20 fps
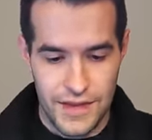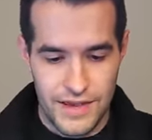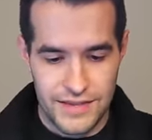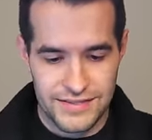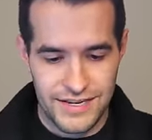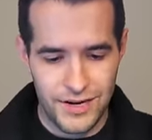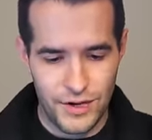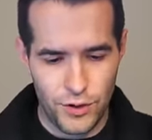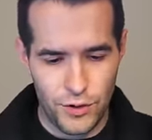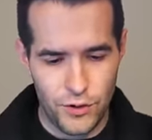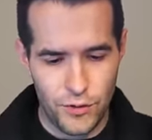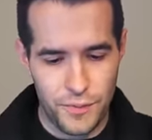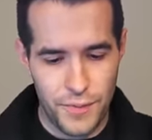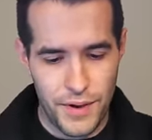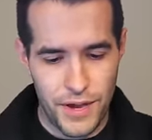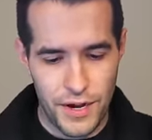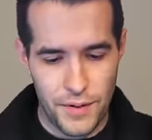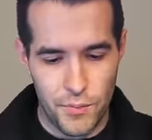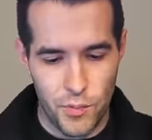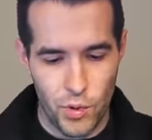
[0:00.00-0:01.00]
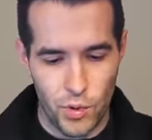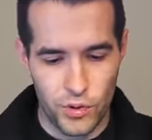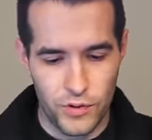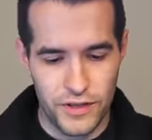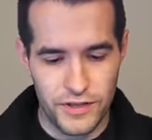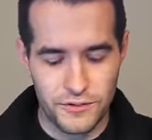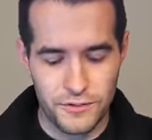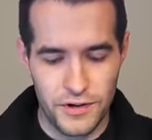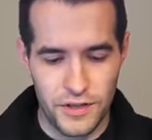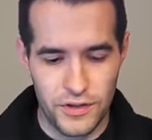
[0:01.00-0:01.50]
Is that an Earthbound Immortal?
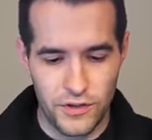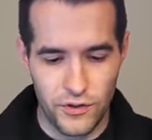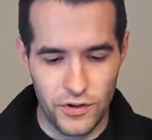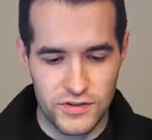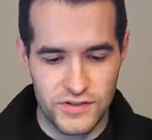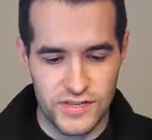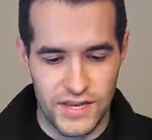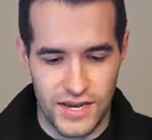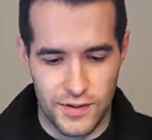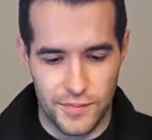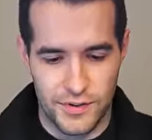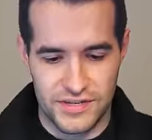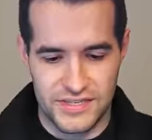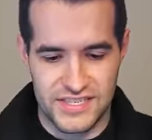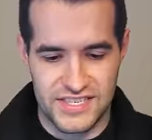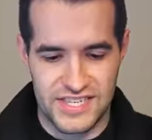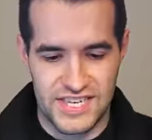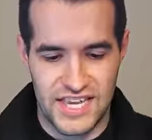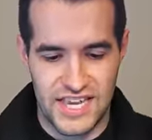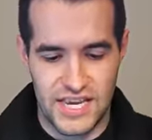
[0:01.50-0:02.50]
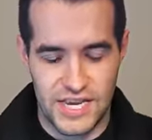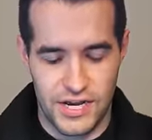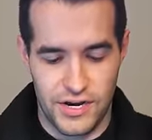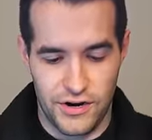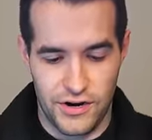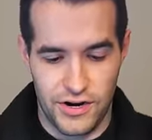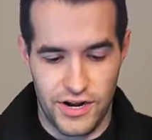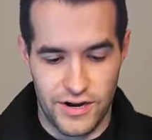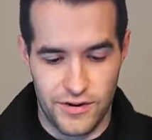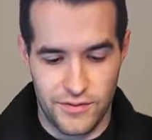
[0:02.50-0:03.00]
That's what it looks like, but it's
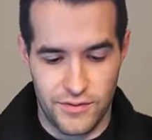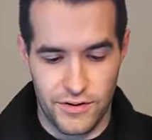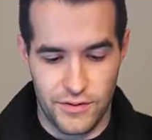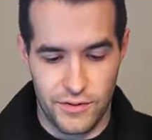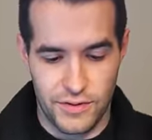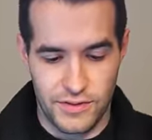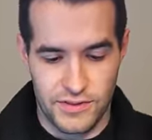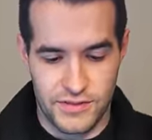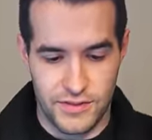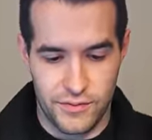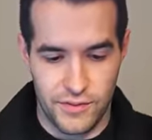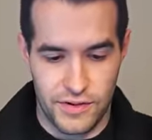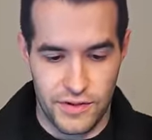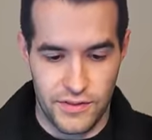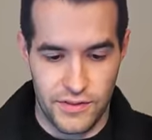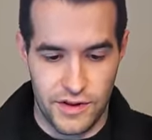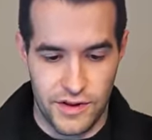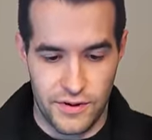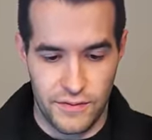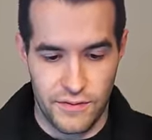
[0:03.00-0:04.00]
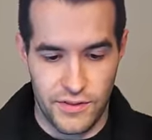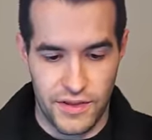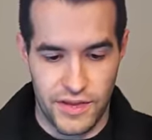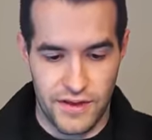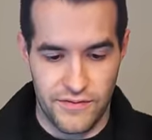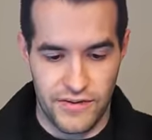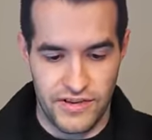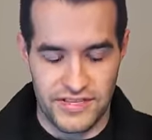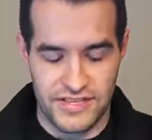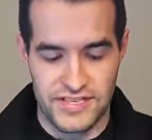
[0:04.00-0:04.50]
skinnier. I don't know what's going on there. We
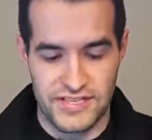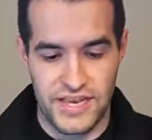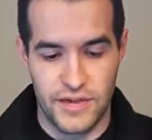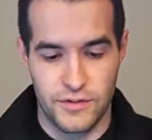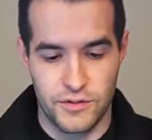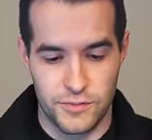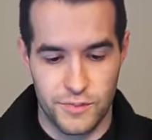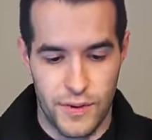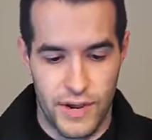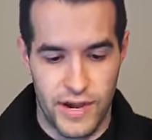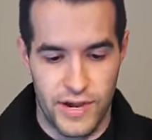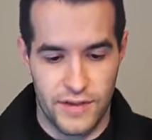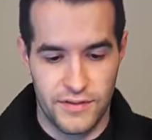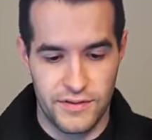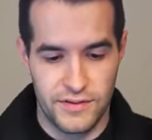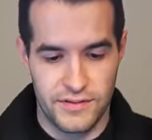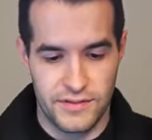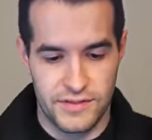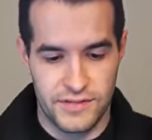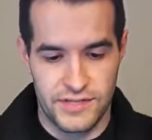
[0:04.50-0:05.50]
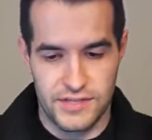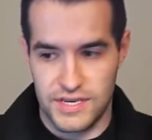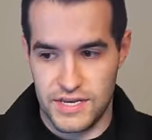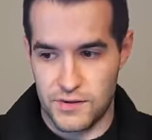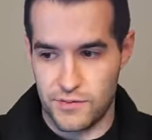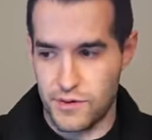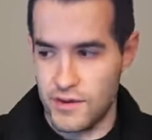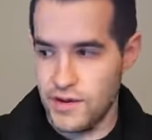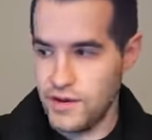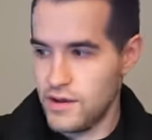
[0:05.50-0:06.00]
have a Sales Ban. That's a
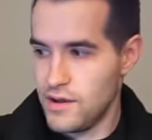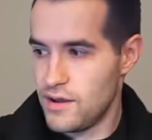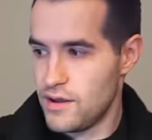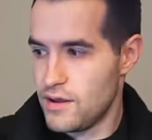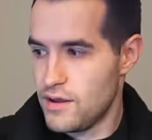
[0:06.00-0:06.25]
secret.